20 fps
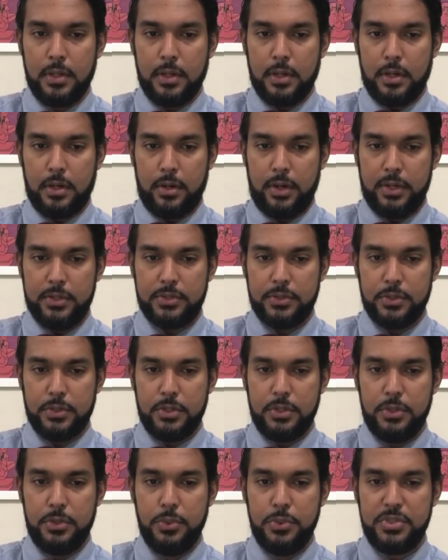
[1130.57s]
All right, so
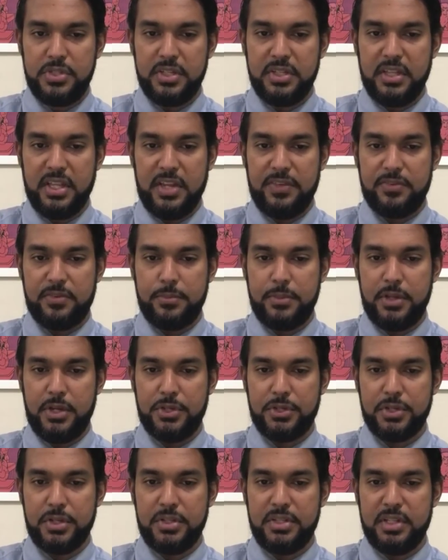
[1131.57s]
using the
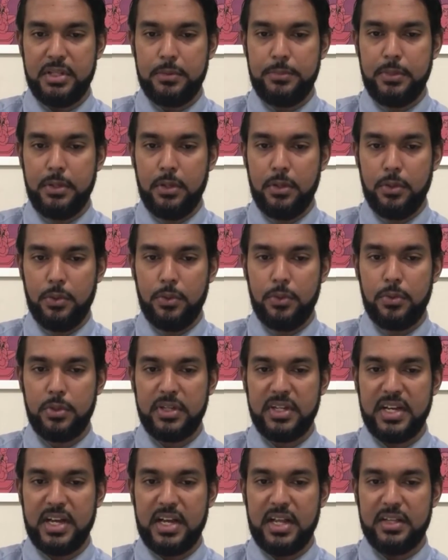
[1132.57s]
information entailed below,
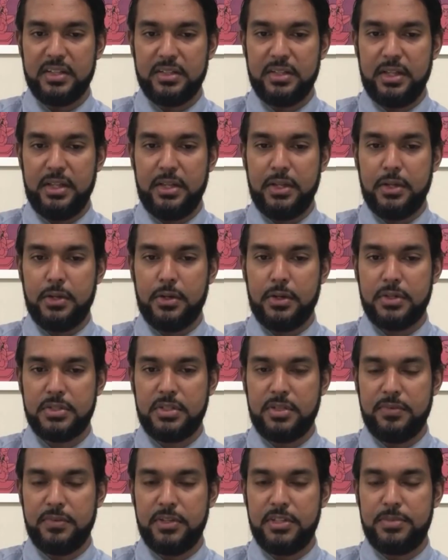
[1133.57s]
calculate the cost
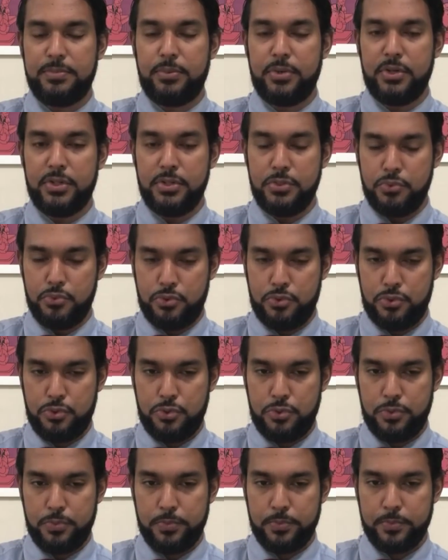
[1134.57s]
of goods
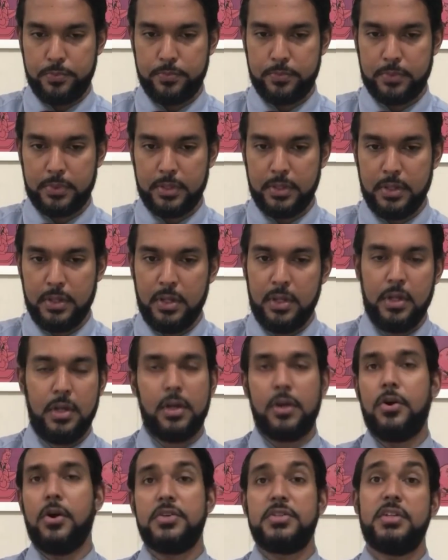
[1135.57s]
produced.
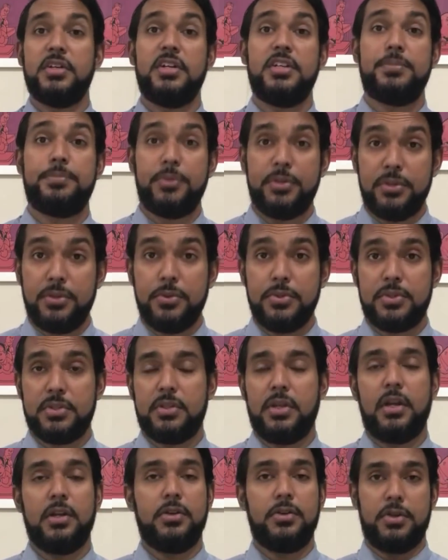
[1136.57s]
Cost of goods
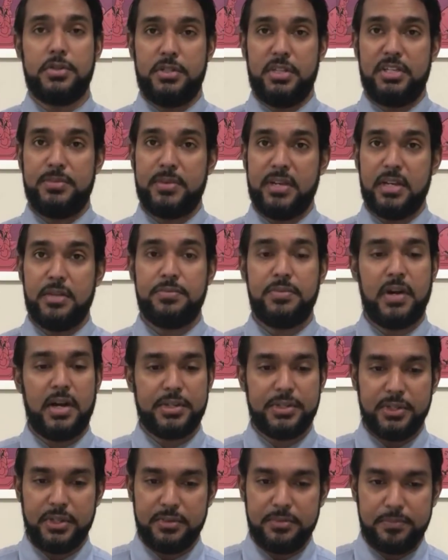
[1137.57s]
produced and cost of goods
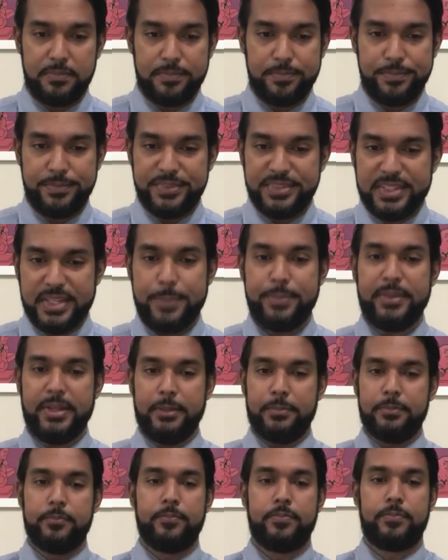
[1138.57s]
manufactured, same
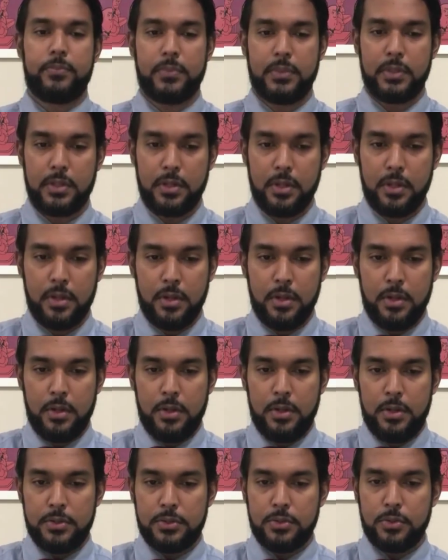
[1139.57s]
thing.
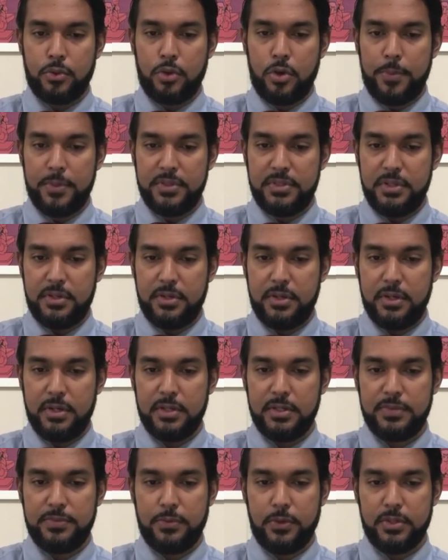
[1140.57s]
So raw
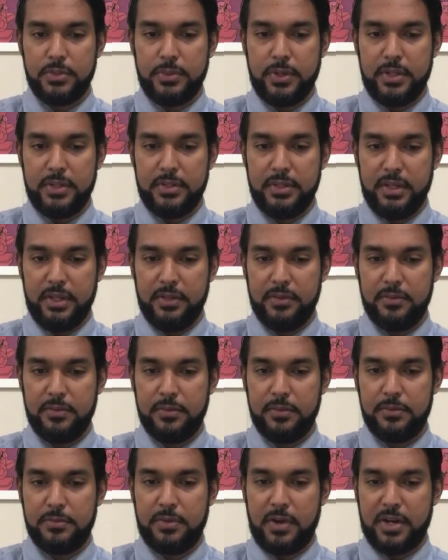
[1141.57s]
materials, 420.
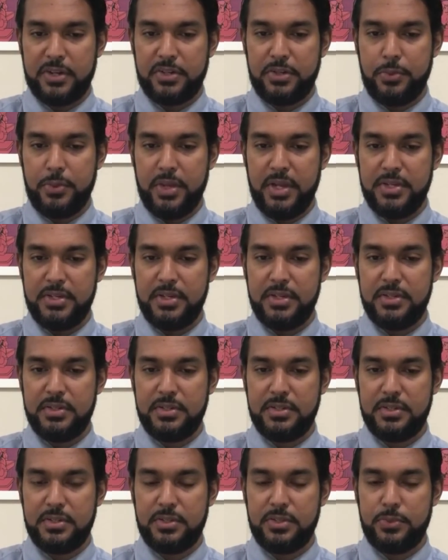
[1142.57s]
Factory
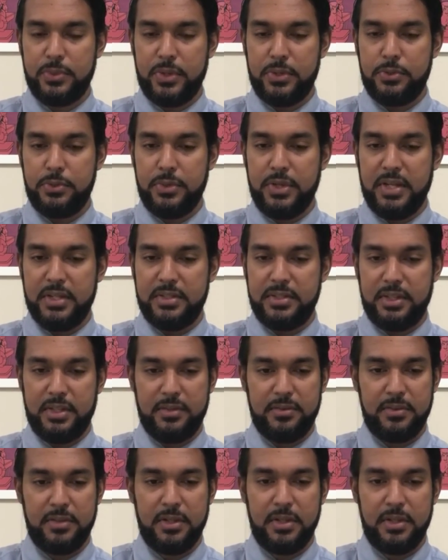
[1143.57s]
wages, 280.